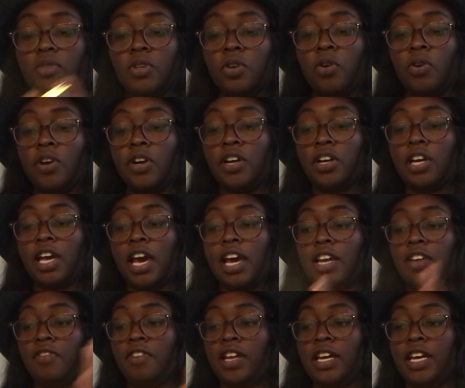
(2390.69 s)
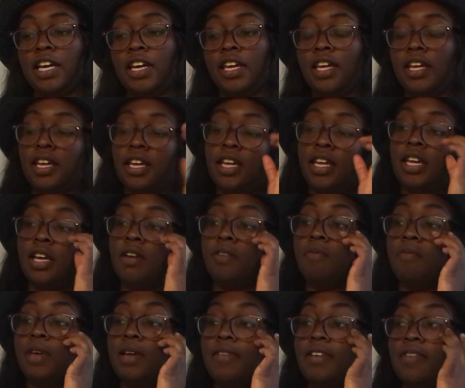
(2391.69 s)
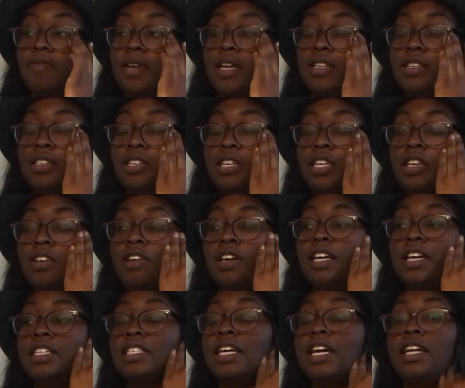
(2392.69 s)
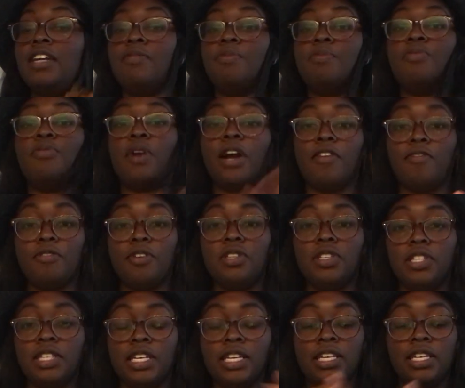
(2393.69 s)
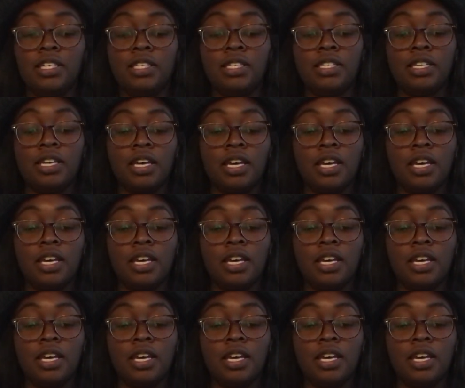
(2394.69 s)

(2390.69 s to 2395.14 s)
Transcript: or kind of like maybe mentally you guys had preferences